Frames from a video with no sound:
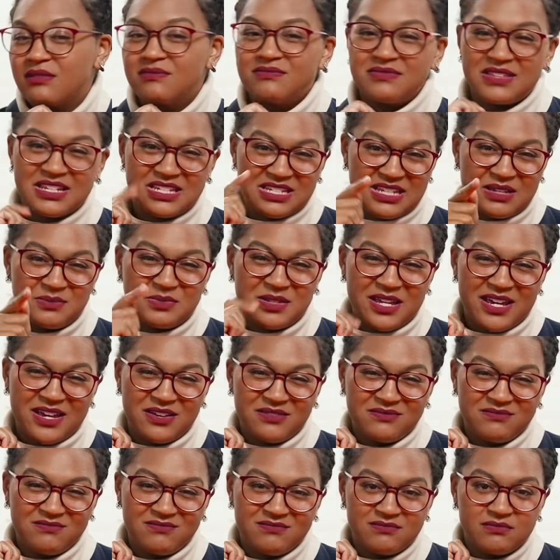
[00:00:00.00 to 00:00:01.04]
then deep
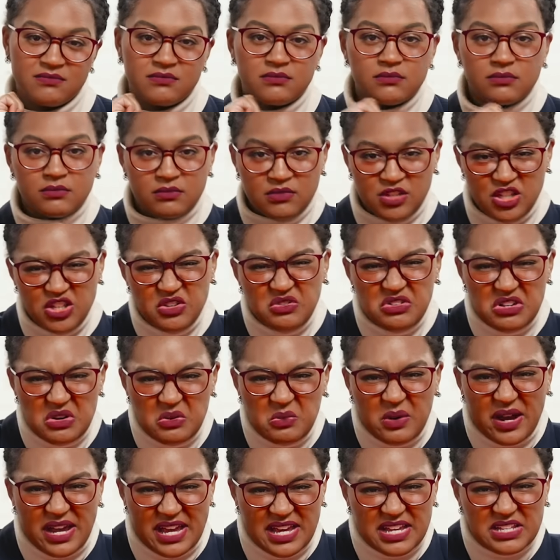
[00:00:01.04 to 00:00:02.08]
down, you know
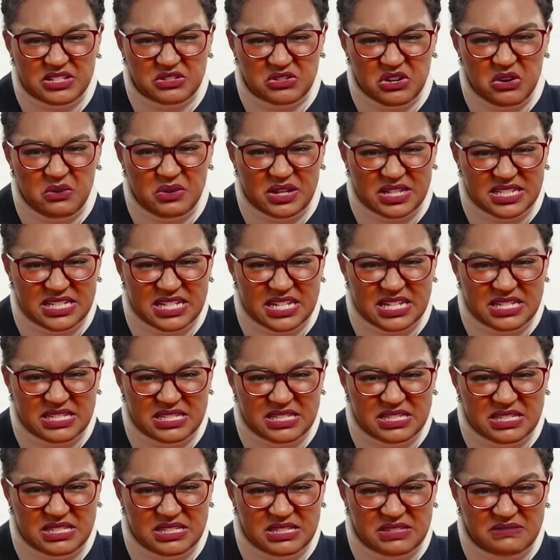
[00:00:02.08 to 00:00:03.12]
why escrow
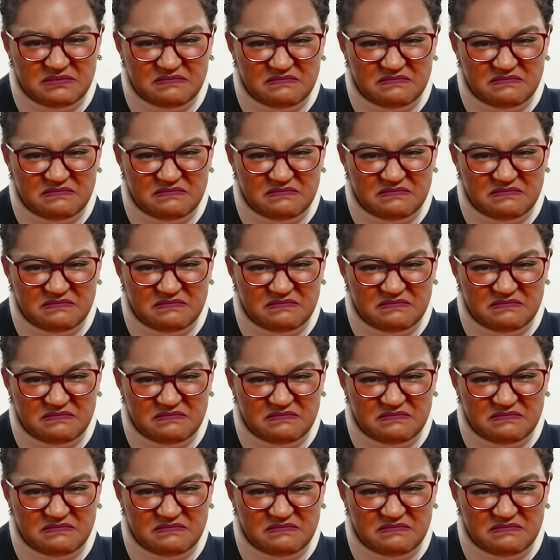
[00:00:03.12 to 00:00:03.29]
exists.